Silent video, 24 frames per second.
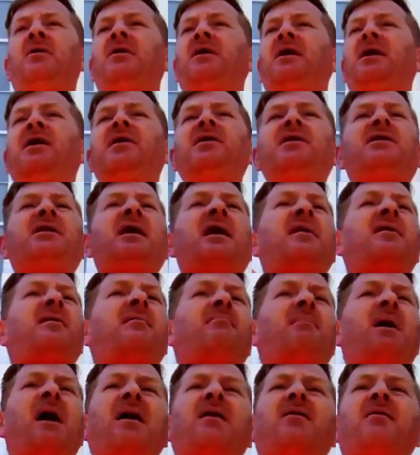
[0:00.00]
Any kind
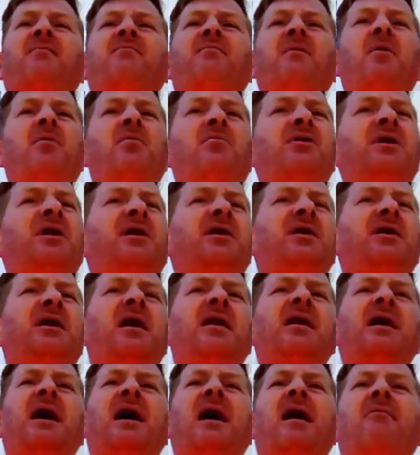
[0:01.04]
of microphone, any
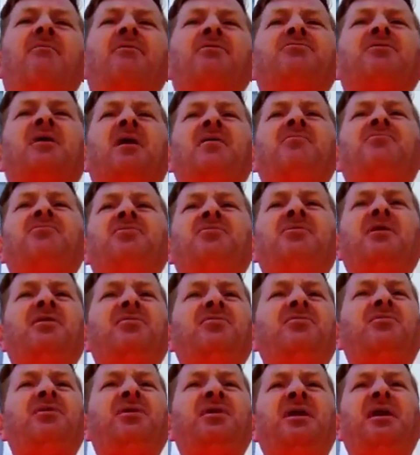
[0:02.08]
kind of advertising that
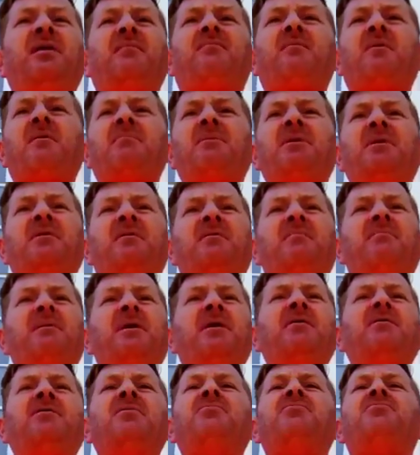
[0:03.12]
you can get from an
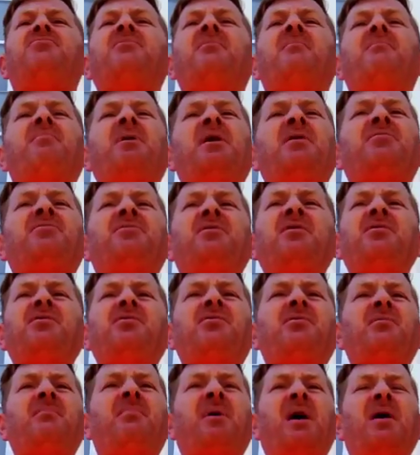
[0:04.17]
event is the best thing
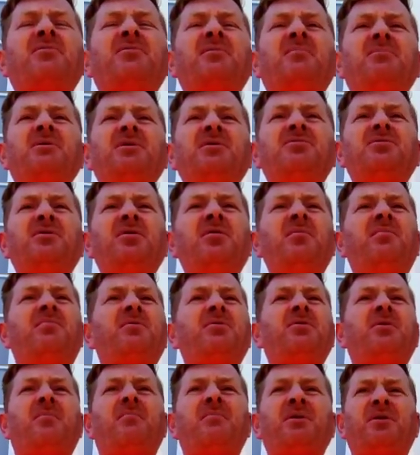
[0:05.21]
you can possibly do for
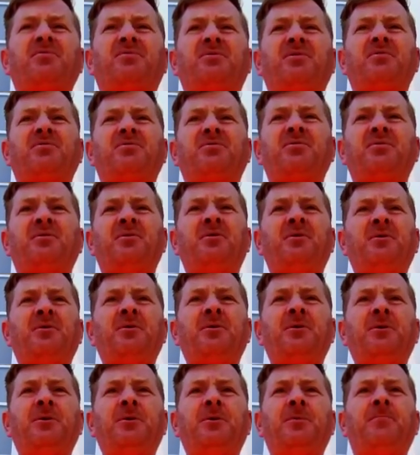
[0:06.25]
your business.
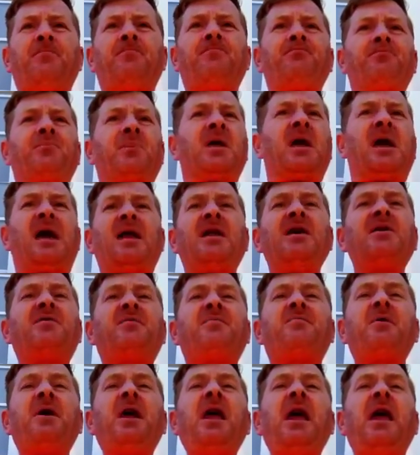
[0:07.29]
And it's
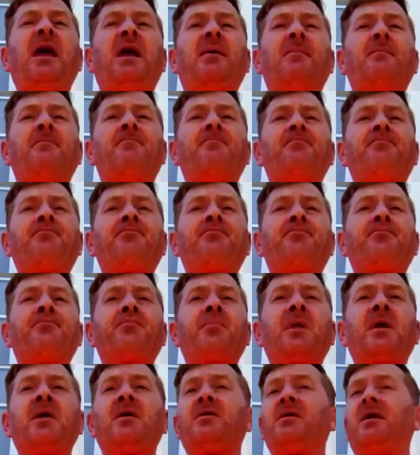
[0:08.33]
free.
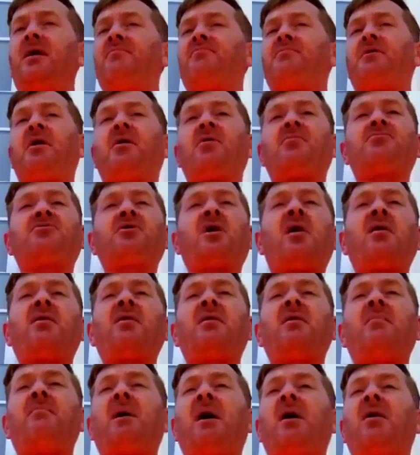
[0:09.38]
If they're
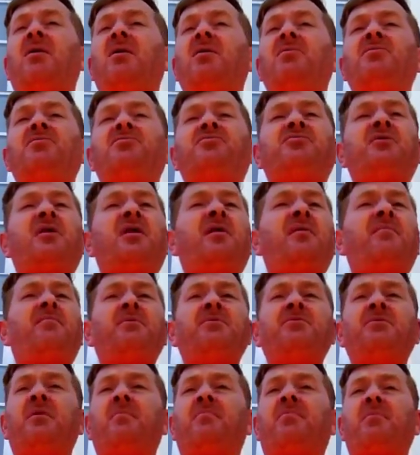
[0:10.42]
talking about other stuff
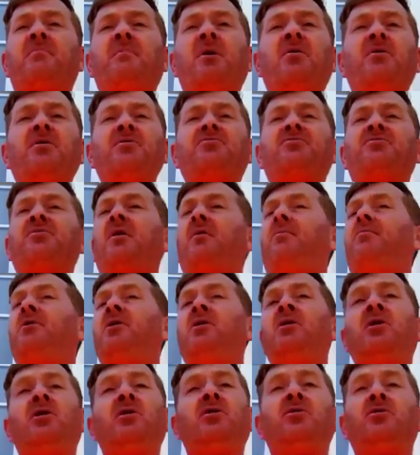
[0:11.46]
and they're promoting stuff,
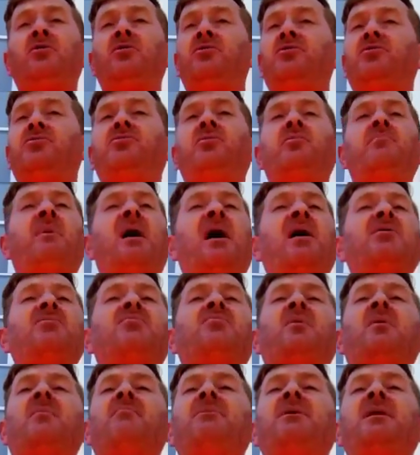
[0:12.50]
you might as
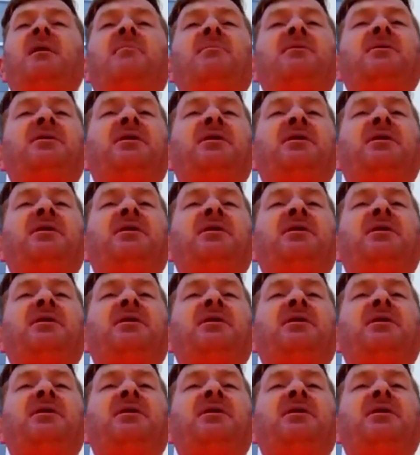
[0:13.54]
well be able to